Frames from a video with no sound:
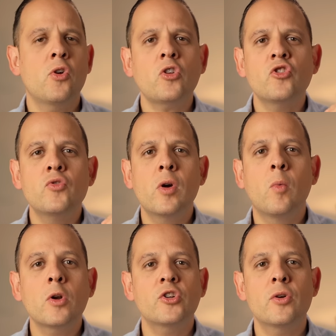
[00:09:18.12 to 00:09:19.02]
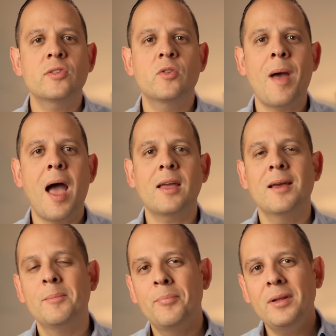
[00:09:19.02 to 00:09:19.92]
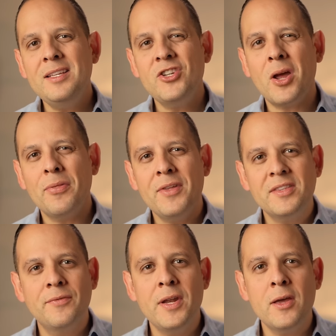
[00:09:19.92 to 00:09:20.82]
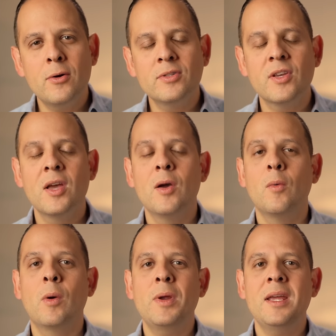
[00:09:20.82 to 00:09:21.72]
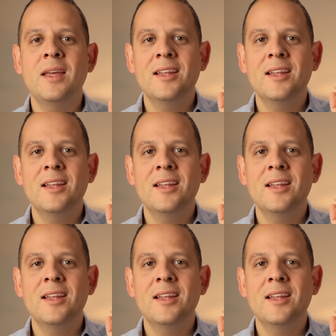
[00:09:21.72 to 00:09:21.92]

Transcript: not sure what shirts to buy, please check out these videos where we